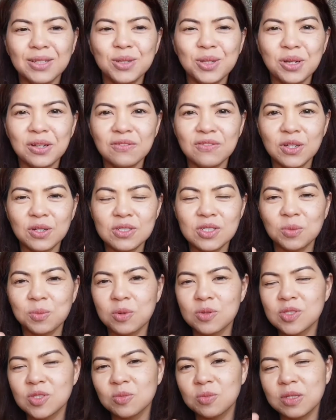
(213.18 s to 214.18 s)
don't know if you're
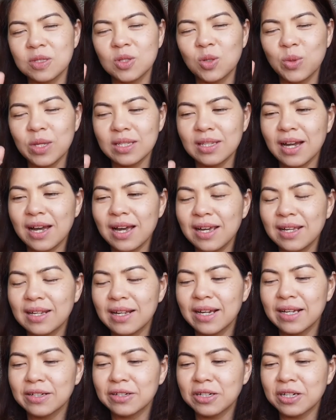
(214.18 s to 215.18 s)
supposed to be doing the
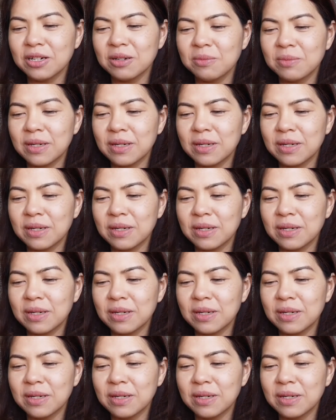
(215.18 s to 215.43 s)
eyeliner,